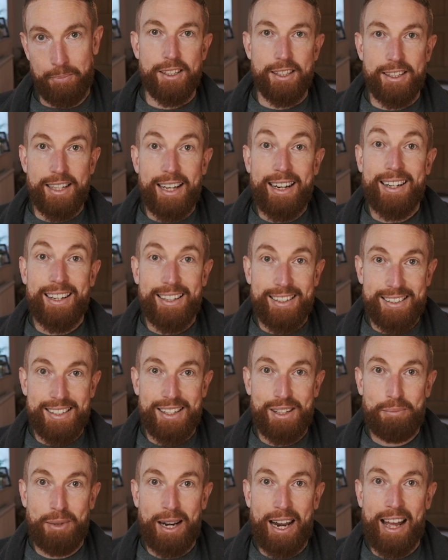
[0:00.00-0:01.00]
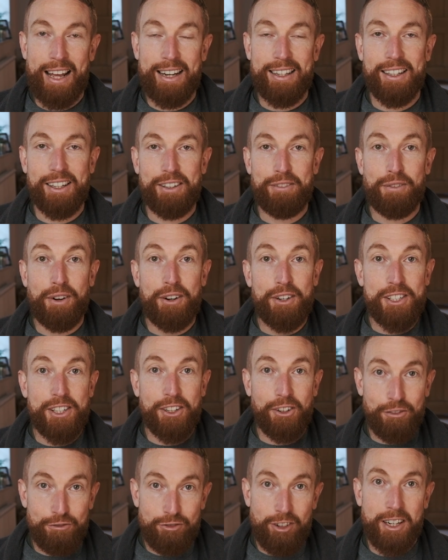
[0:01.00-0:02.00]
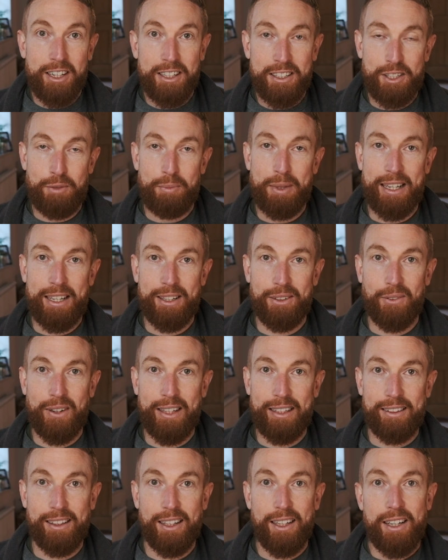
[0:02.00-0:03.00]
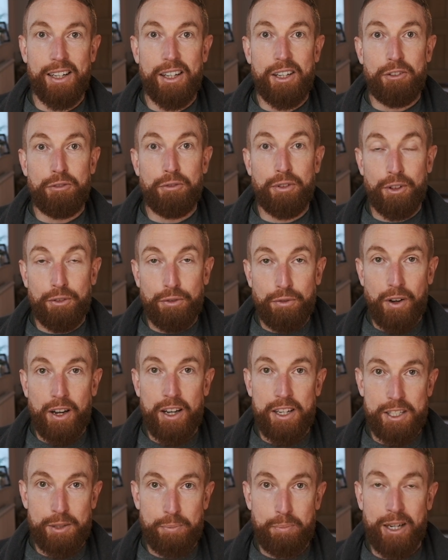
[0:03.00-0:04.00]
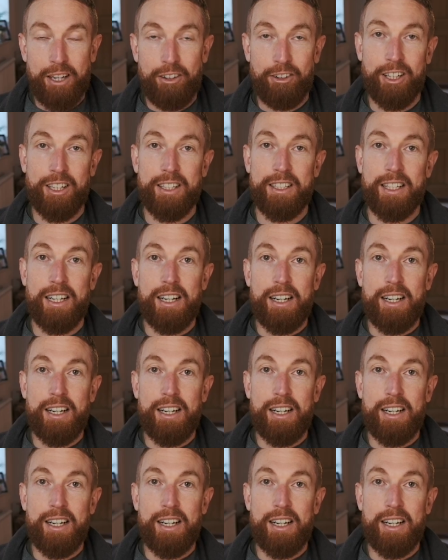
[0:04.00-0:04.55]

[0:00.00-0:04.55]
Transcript: Getting into the plan and focusing on running to begin with, for the first period,